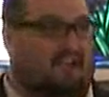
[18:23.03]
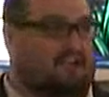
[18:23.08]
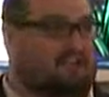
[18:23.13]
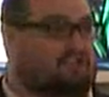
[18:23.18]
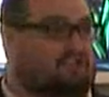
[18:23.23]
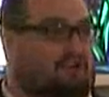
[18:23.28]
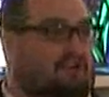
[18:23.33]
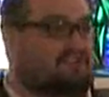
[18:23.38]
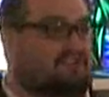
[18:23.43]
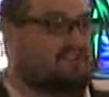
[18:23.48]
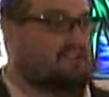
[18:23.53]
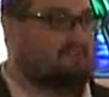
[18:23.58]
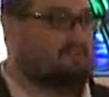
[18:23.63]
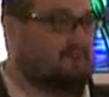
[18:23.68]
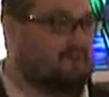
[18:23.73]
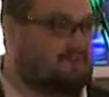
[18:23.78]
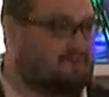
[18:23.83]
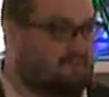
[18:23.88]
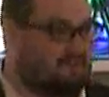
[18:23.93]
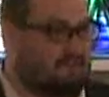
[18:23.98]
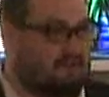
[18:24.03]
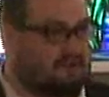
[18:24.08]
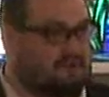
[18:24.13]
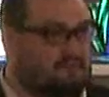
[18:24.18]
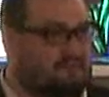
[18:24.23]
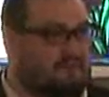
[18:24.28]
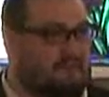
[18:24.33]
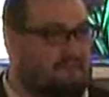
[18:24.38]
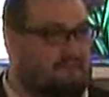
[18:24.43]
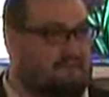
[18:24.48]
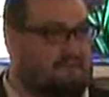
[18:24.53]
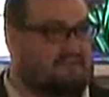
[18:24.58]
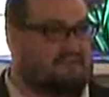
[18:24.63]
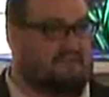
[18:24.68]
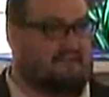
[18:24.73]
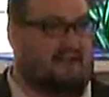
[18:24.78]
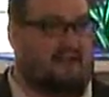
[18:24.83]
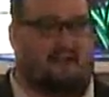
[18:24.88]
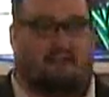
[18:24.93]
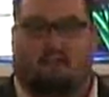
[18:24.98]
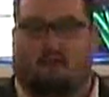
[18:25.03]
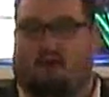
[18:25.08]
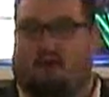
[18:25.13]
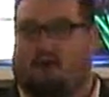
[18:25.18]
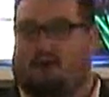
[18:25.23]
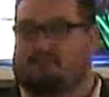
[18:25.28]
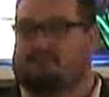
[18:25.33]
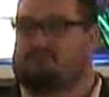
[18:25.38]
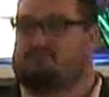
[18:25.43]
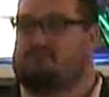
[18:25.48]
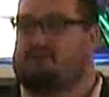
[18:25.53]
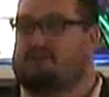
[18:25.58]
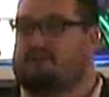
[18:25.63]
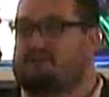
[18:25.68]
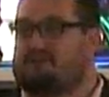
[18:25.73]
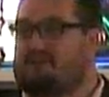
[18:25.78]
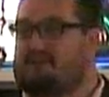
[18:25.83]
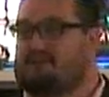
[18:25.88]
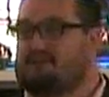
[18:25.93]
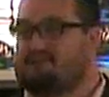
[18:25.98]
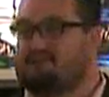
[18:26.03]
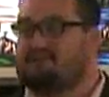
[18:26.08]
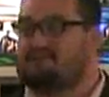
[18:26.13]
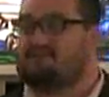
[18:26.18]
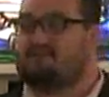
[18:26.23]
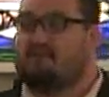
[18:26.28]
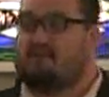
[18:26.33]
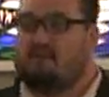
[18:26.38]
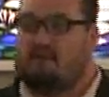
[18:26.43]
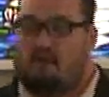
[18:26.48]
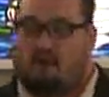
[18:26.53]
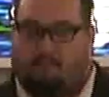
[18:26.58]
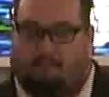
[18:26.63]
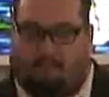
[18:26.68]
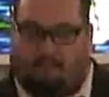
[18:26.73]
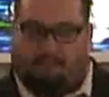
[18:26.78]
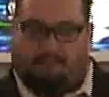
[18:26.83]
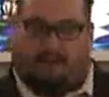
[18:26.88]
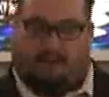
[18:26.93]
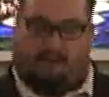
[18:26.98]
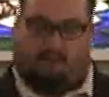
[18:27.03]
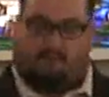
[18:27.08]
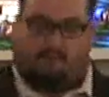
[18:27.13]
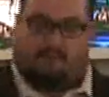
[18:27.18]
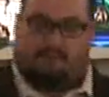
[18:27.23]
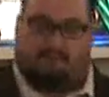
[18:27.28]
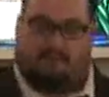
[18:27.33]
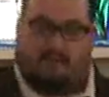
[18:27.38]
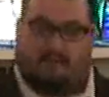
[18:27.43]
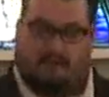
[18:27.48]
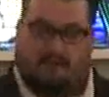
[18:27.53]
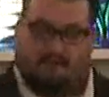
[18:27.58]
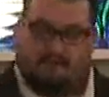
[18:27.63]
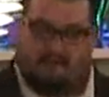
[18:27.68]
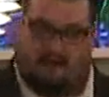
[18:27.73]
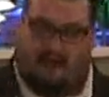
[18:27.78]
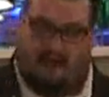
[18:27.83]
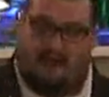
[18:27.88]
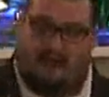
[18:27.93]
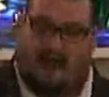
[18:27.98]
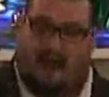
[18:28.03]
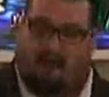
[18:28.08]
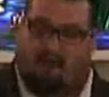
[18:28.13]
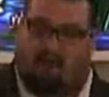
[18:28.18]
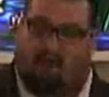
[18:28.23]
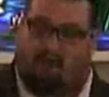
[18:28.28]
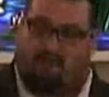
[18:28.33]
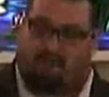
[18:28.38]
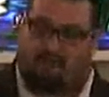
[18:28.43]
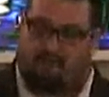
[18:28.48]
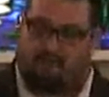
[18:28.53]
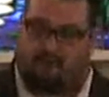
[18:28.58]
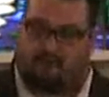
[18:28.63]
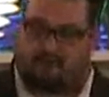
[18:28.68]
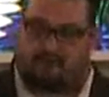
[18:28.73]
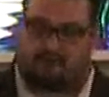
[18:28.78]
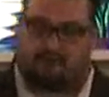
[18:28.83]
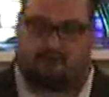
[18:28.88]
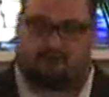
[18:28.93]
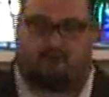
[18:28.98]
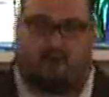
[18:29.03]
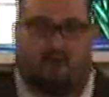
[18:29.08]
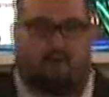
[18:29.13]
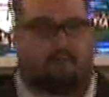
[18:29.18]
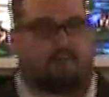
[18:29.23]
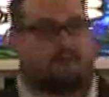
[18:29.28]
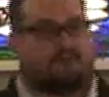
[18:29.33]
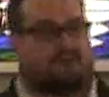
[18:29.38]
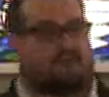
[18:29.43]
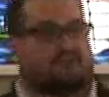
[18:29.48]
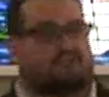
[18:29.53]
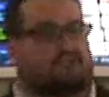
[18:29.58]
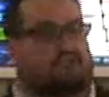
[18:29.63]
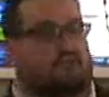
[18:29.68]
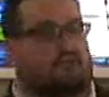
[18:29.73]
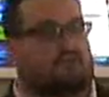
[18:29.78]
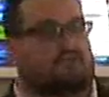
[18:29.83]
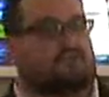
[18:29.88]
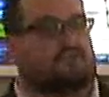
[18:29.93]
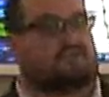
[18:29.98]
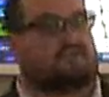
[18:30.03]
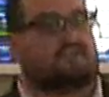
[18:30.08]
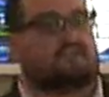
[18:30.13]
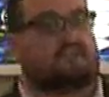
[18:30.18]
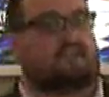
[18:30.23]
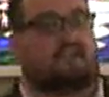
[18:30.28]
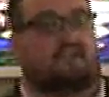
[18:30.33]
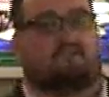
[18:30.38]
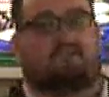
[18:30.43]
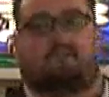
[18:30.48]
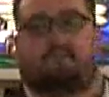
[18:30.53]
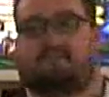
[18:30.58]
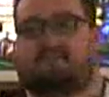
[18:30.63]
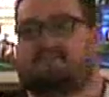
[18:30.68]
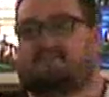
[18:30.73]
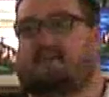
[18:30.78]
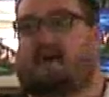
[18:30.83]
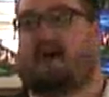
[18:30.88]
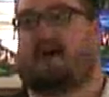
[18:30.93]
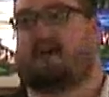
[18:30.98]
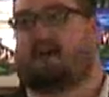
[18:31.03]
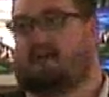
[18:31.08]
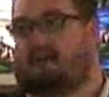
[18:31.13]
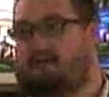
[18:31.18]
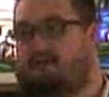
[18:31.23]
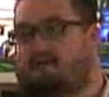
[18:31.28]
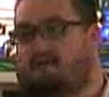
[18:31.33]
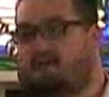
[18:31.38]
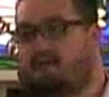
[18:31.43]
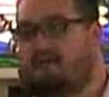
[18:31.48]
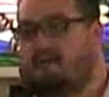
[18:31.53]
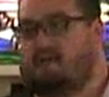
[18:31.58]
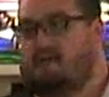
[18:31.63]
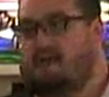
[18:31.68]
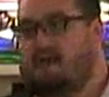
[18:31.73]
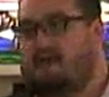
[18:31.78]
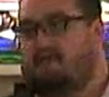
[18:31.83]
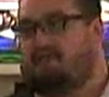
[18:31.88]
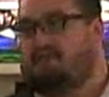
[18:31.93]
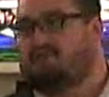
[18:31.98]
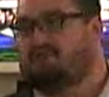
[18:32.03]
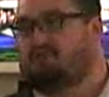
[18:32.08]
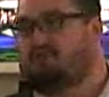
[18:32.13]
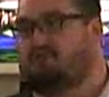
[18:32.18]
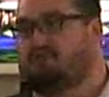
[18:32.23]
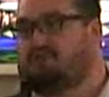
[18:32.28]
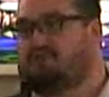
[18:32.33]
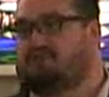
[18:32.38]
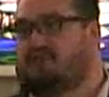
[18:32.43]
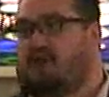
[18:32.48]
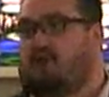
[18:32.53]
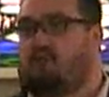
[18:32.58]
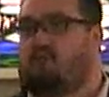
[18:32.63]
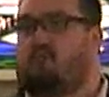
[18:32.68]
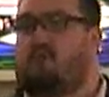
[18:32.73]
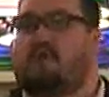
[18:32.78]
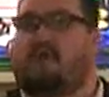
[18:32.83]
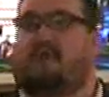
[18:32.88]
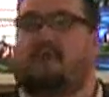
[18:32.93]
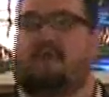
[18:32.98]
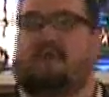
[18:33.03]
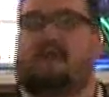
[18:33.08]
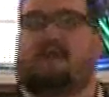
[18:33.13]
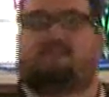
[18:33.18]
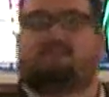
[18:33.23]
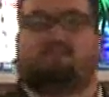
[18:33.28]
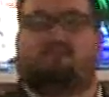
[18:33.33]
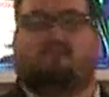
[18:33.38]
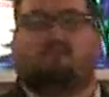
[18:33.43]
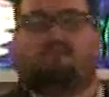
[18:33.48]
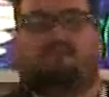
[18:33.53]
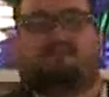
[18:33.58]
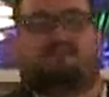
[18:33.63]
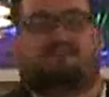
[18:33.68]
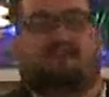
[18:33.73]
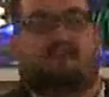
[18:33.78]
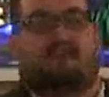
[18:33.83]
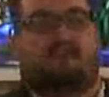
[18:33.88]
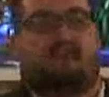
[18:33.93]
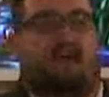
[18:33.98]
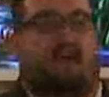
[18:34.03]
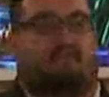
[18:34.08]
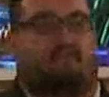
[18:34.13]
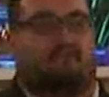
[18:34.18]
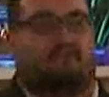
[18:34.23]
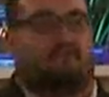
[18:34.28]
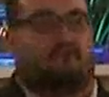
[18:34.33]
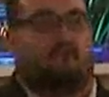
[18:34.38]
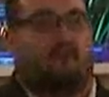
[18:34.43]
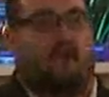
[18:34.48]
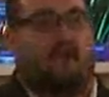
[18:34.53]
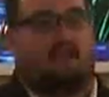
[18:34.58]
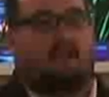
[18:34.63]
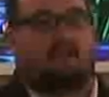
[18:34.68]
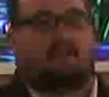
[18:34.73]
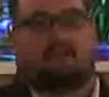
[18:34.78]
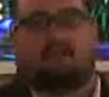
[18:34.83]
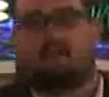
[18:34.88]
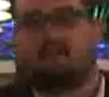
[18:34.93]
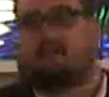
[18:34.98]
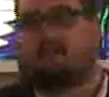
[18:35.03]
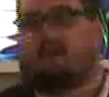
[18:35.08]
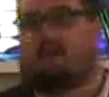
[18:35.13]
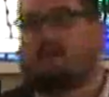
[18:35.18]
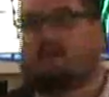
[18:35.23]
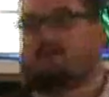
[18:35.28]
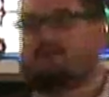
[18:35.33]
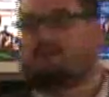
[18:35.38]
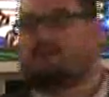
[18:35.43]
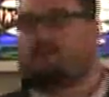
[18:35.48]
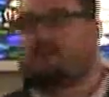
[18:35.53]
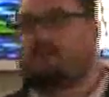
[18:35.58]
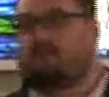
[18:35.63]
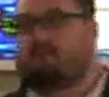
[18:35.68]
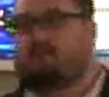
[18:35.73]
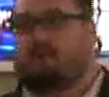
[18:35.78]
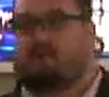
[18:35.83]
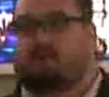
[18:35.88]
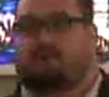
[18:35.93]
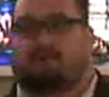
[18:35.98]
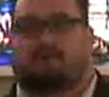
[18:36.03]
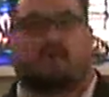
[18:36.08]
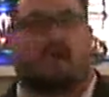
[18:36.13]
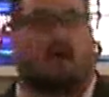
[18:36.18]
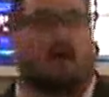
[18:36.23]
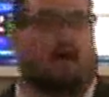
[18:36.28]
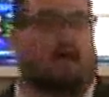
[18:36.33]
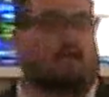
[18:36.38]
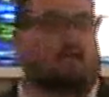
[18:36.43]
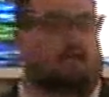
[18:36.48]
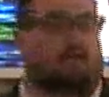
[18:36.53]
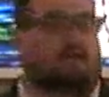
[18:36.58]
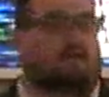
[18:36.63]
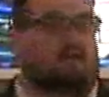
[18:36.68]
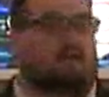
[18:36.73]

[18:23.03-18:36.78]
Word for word: interesting book for most people. It's a lot of laws and regulations. But bear with me. I, I love the book of Deuteronomy because this shows us the need of a Messiah. And this shows us how we, as humans, can never do anything to get right with God